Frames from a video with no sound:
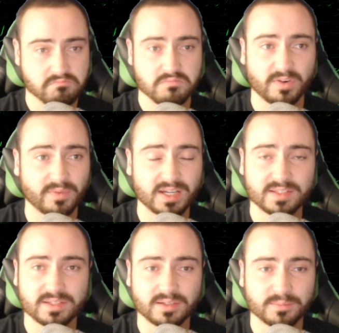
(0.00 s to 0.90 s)
provide
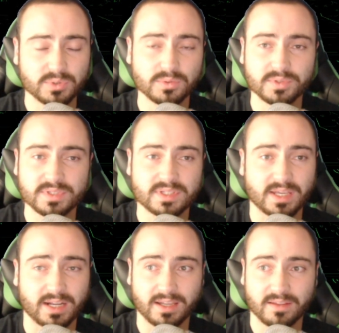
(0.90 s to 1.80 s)
some tools
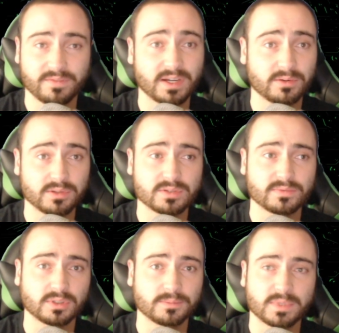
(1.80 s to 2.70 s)
that I have found
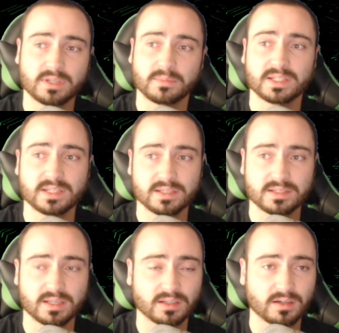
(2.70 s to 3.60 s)
useful in my
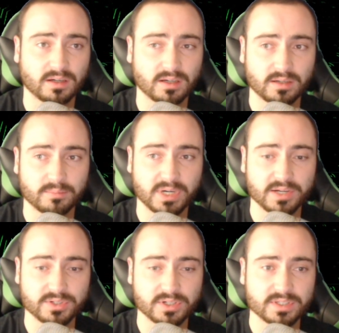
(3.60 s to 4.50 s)
testing on
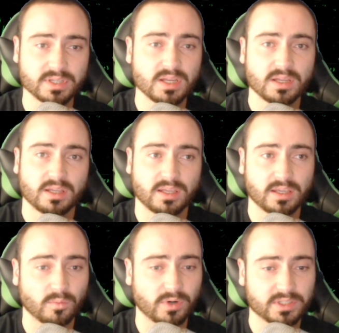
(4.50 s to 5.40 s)
browsers
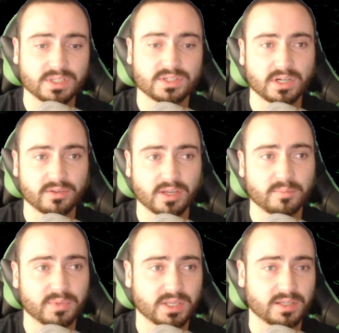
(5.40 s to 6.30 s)
and wanted to share them
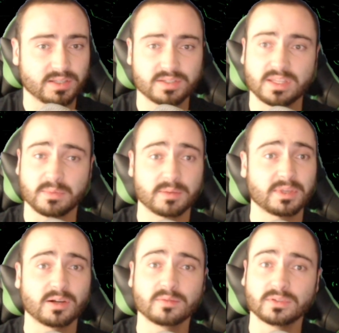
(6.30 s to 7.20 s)
because they may be
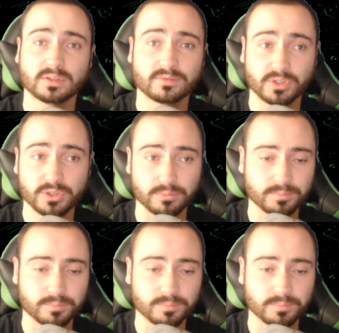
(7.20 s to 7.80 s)
helpful for you.